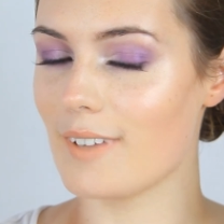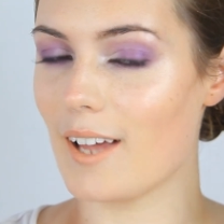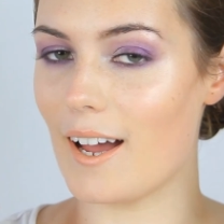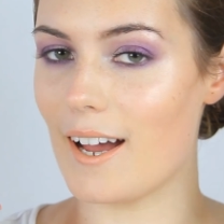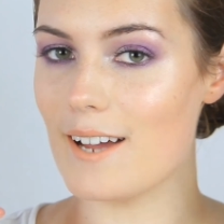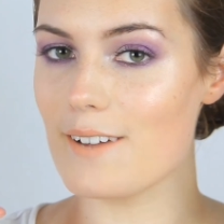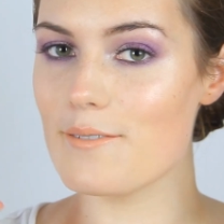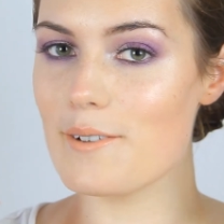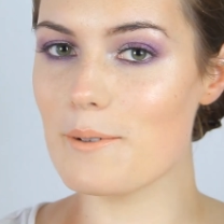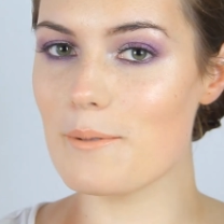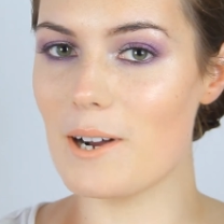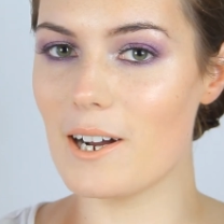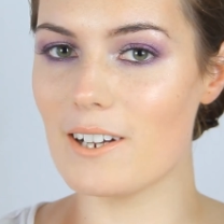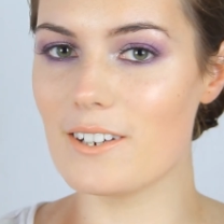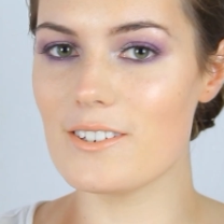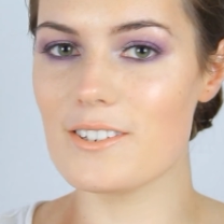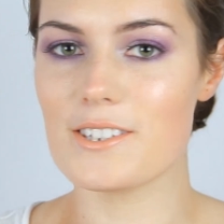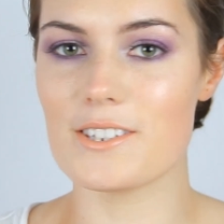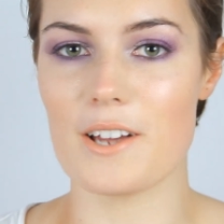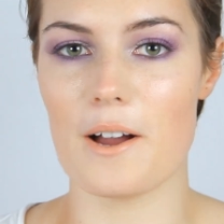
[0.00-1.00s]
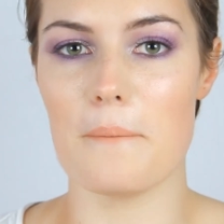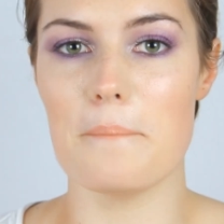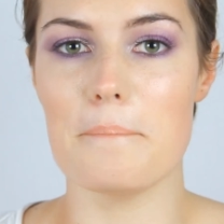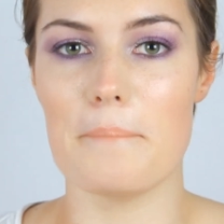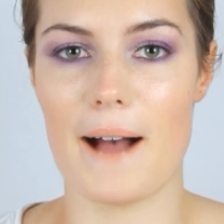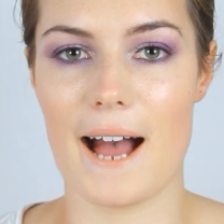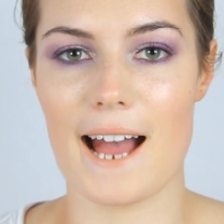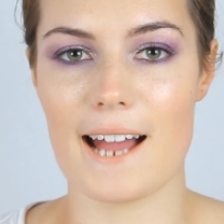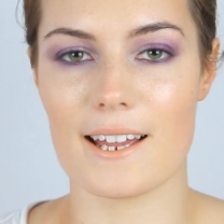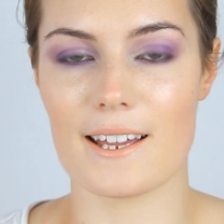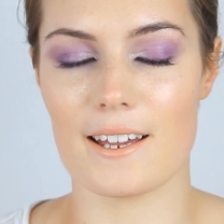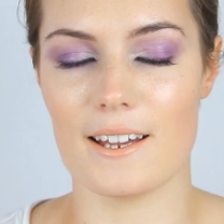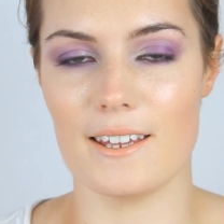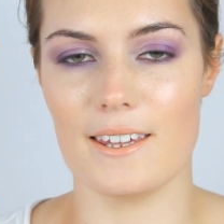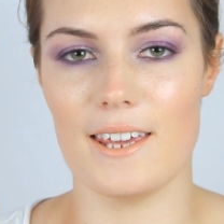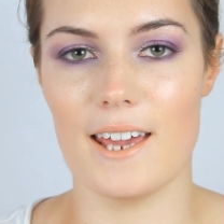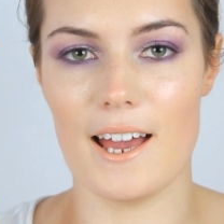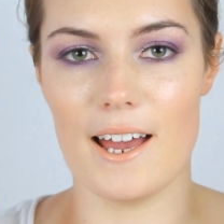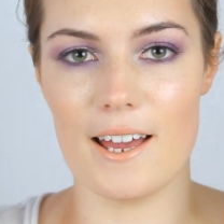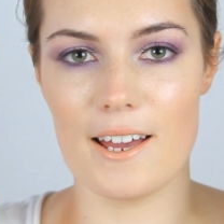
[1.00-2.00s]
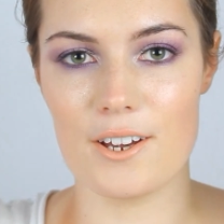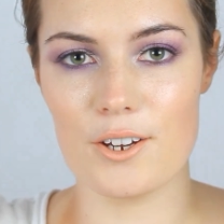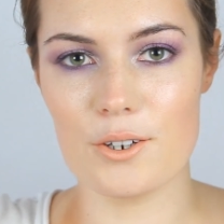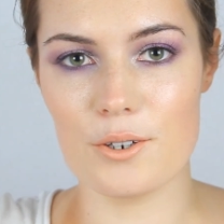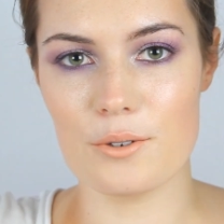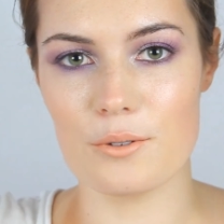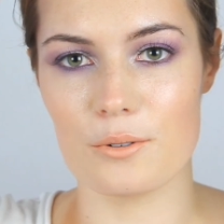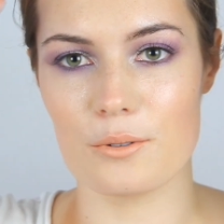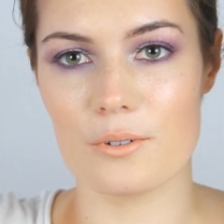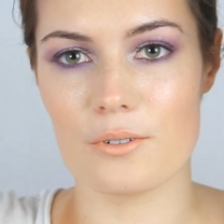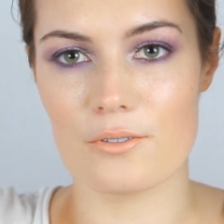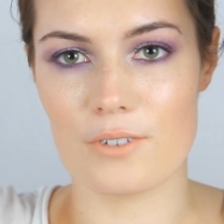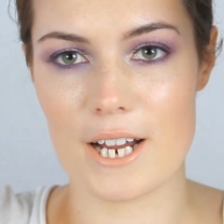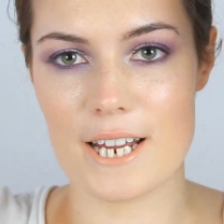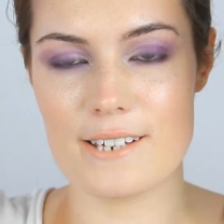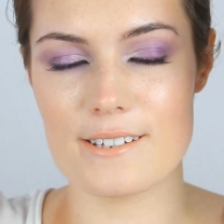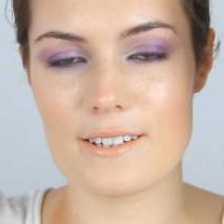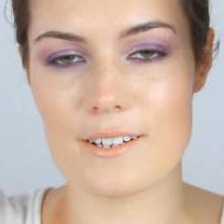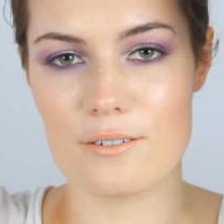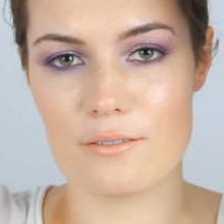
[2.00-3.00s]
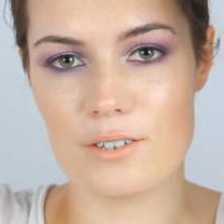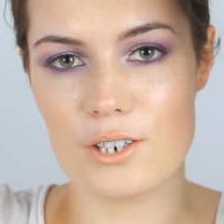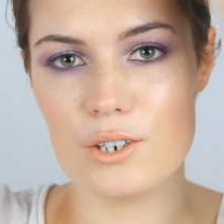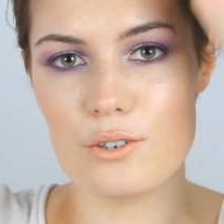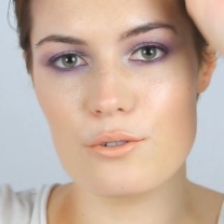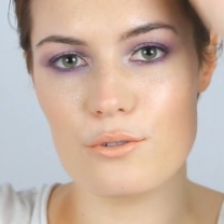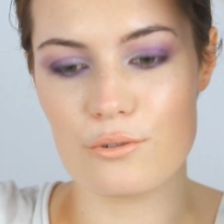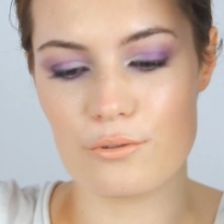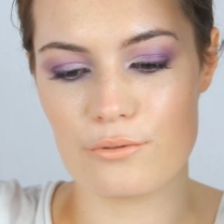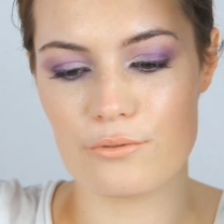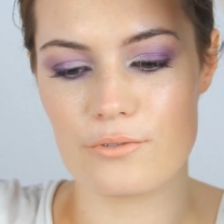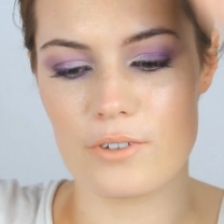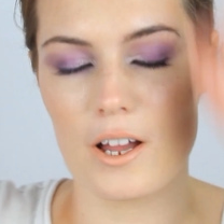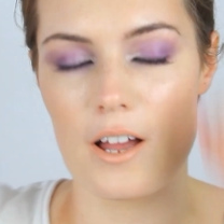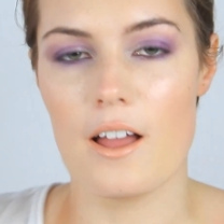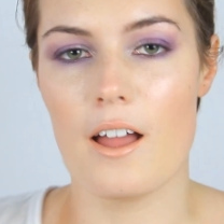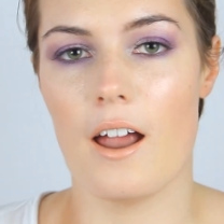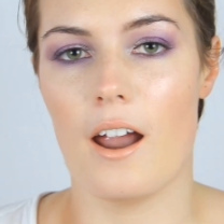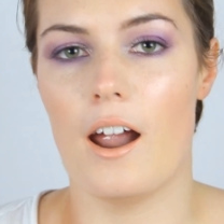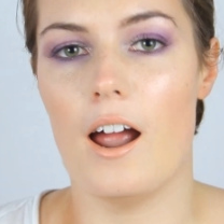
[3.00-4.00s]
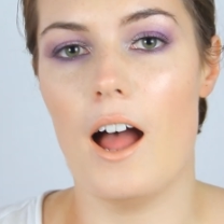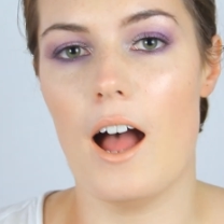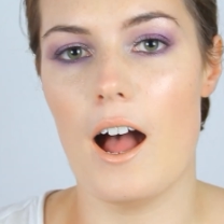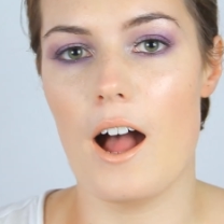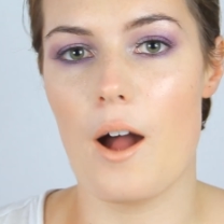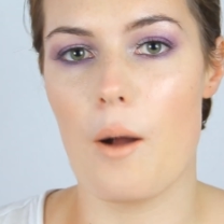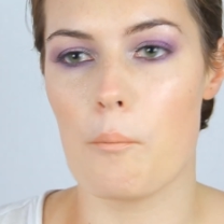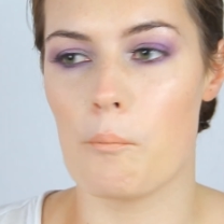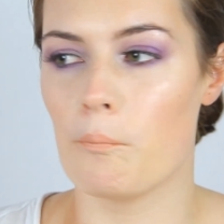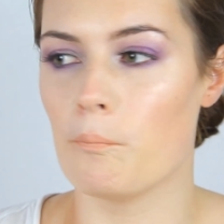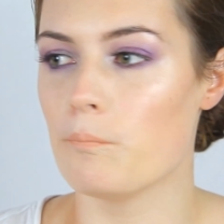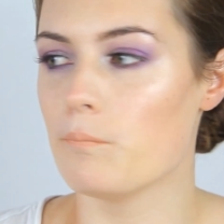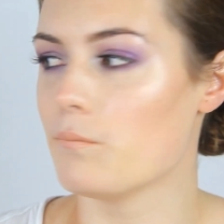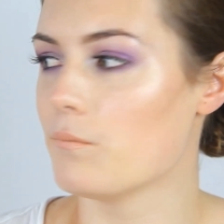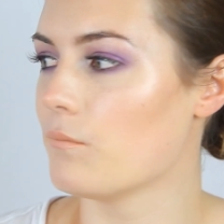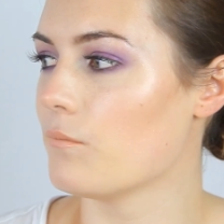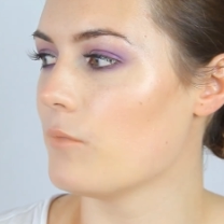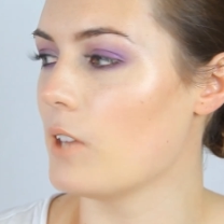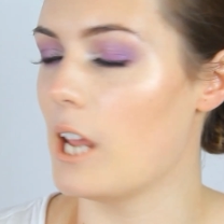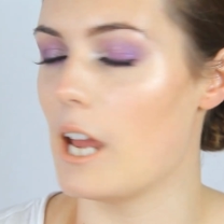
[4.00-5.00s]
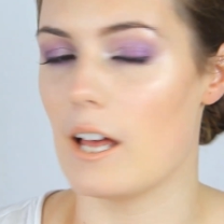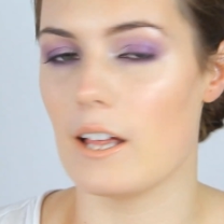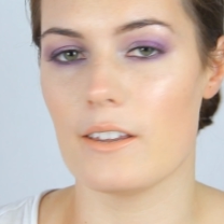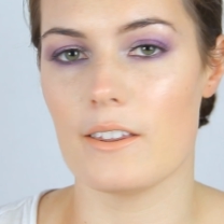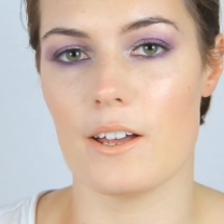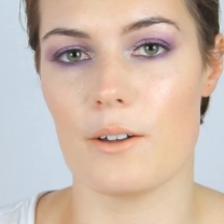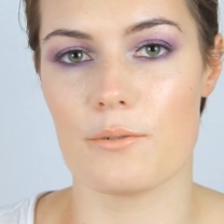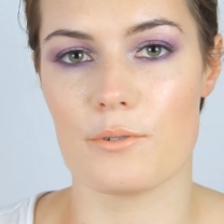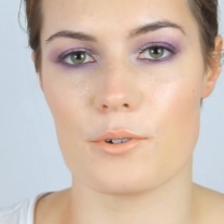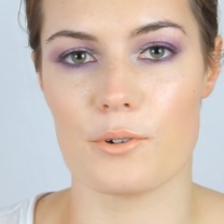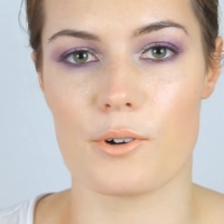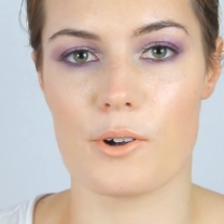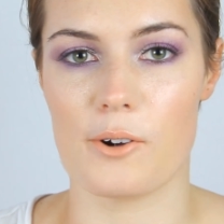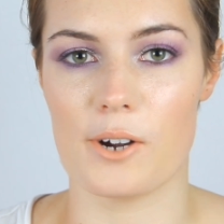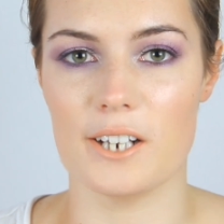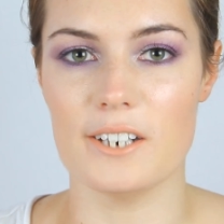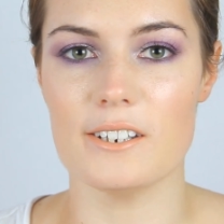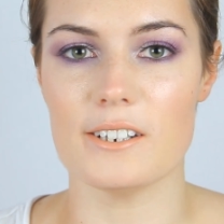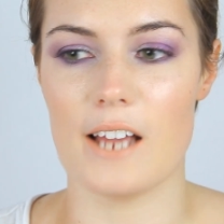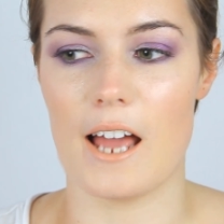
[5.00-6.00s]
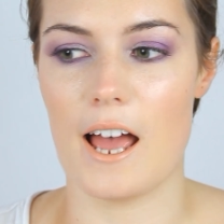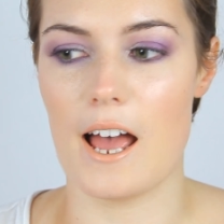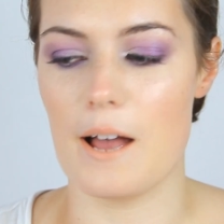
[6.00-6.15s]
Hi everyone, so I'm back. Yahoo! Raise the roof. Yeah, that was awkward.